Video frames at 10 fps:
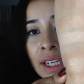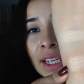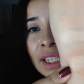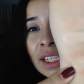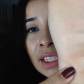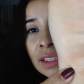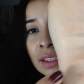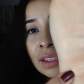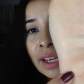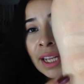Honey
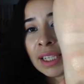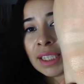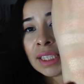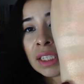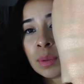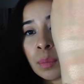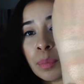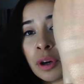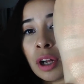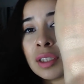and this is
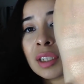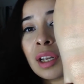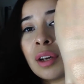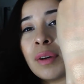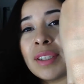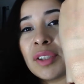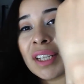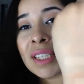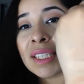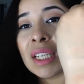Bronze Glow. As you
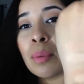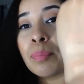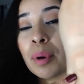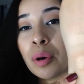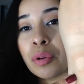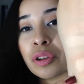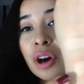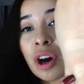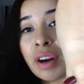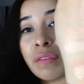can see, both
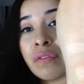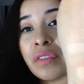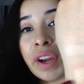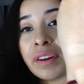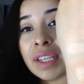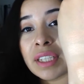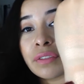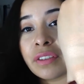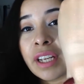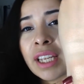are very
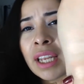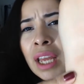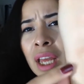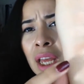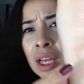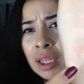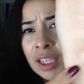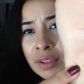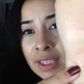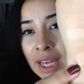different.
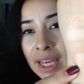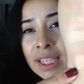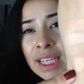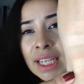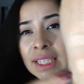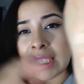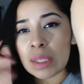Gilded Honey is